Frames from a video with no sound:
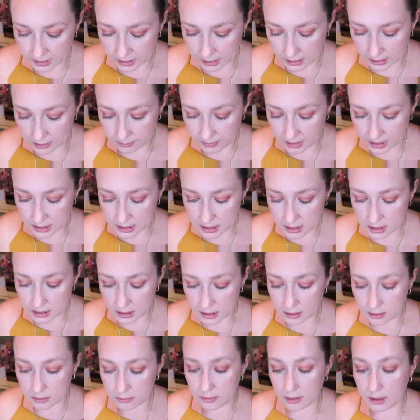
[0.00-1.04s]
I meant to
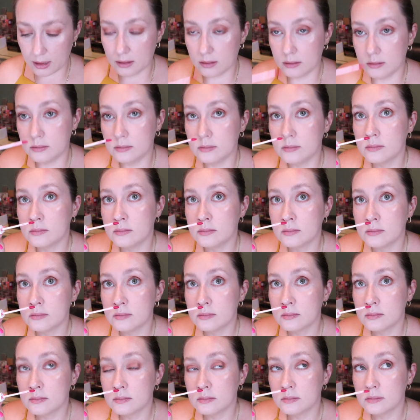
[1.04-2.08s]
get around
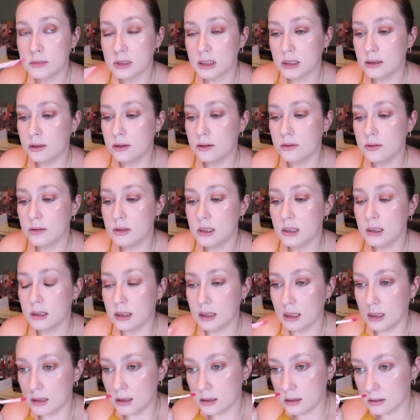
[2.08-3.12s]
to using
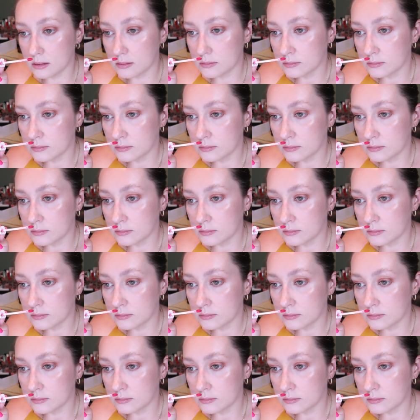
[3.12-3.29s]
this.